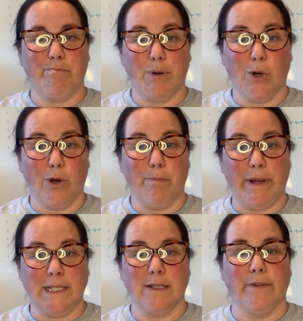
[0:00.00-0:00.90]
per
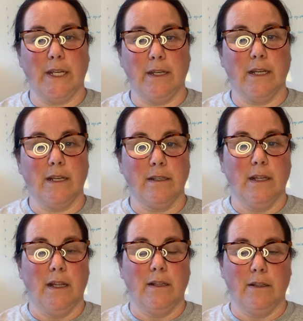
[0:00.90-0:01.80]
Pennsylvania
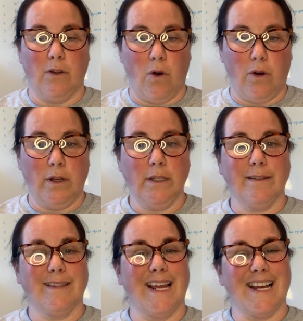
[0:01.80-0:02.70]
law,
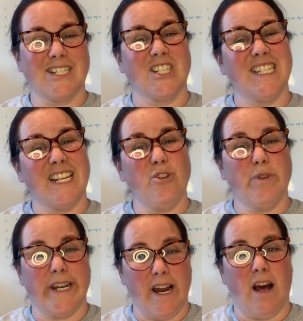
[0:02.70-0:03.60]
they actually say you
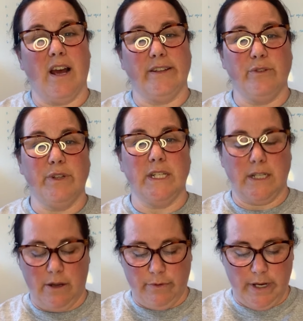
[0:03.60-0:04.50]
cannot. You need
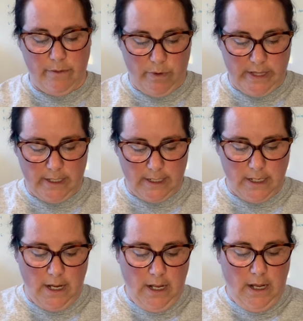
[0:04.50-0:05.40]
to go in with a
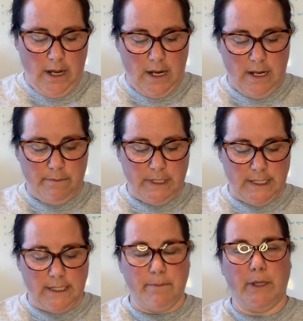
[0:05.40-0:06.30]

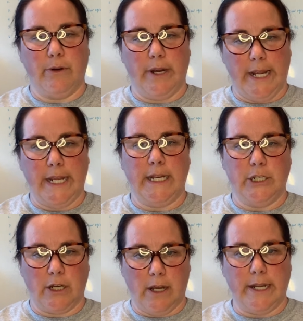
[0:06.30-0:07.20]
similar
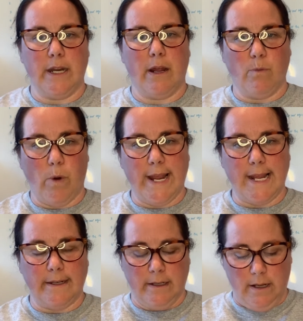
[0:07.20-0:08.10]
age, height, and
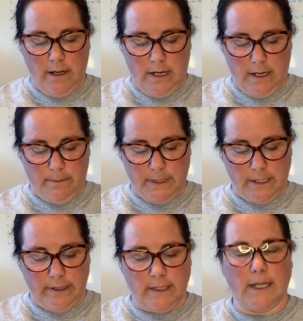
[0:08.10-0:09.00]
weight,
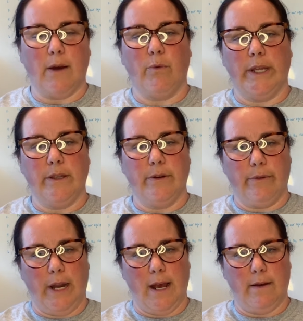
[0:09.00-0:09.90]
so that way you
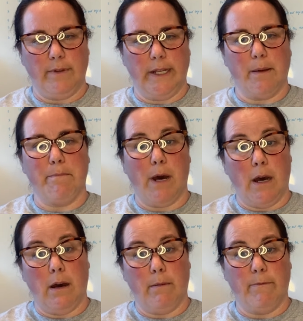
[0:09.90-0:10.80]
don't have like a
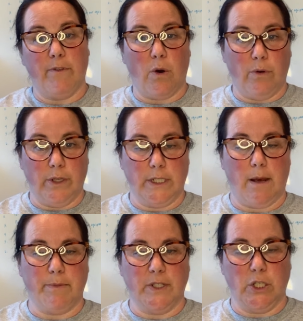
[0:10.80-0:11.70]
mom fall on
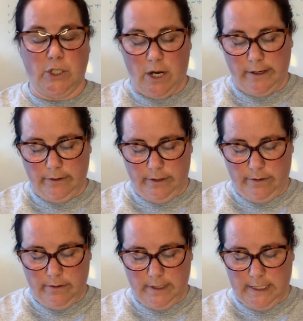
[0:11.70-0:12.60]
top of the child
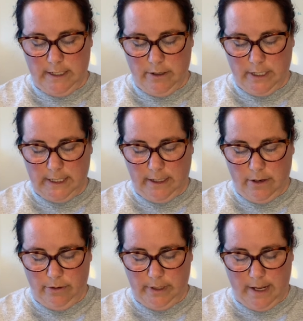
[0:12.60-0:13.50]
and seriously
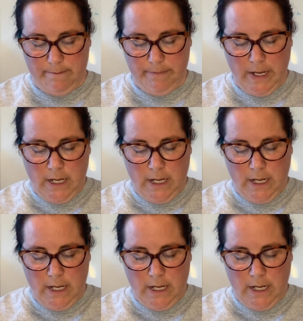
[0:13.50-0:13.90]
hurt them.